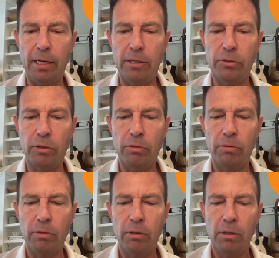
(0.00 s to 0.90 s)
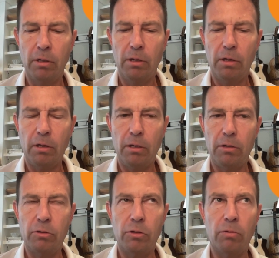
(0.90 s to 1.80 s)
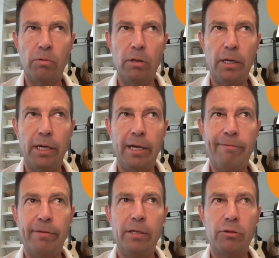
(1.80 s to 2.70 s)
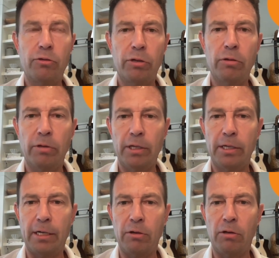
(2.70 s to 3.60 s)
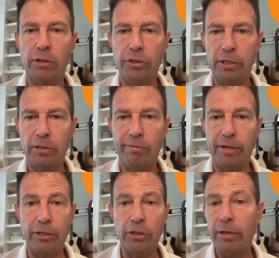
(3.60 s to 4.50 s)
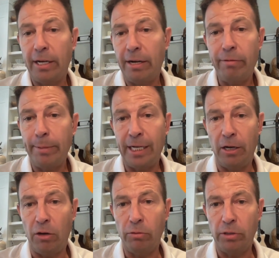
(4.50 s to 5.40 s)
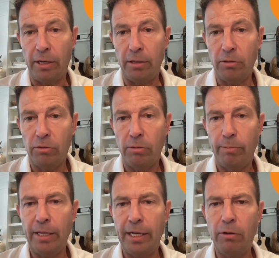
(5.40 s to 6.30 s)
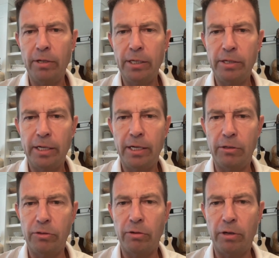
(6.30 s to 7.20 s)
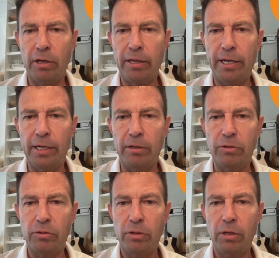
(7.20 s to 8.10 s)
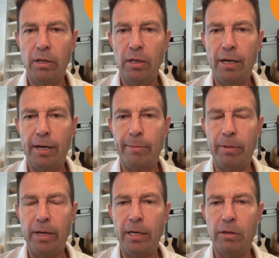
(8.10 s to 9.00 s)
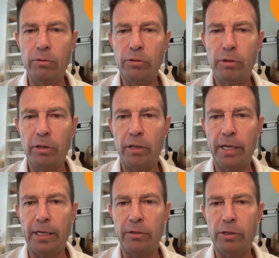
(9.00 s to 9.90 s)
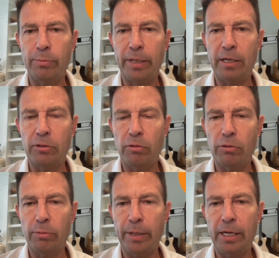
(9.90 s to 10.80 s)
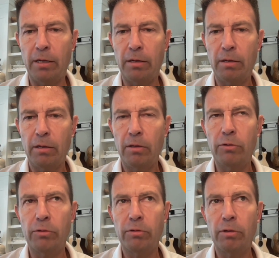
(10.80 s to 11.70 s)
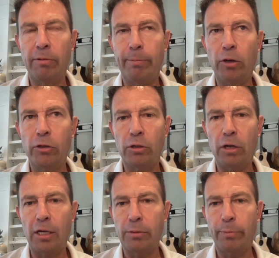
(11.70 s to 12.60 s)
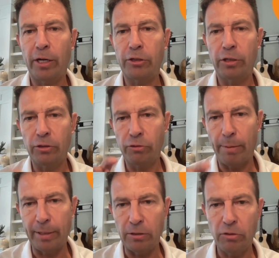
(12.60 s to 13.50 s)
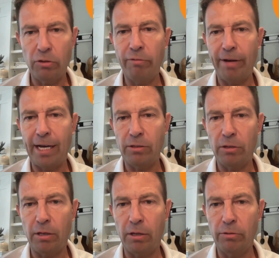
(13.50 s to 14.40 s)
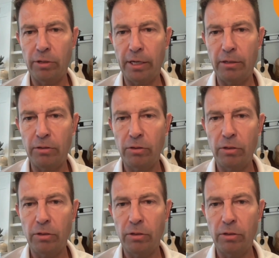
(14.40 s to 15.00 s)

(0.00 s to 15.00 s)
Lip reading: So if it's true that technology is deflationary, and everybody knows it is, but they only see it in certain things, and those certain things, it's because the marginal cost of production is dropping so fast on those things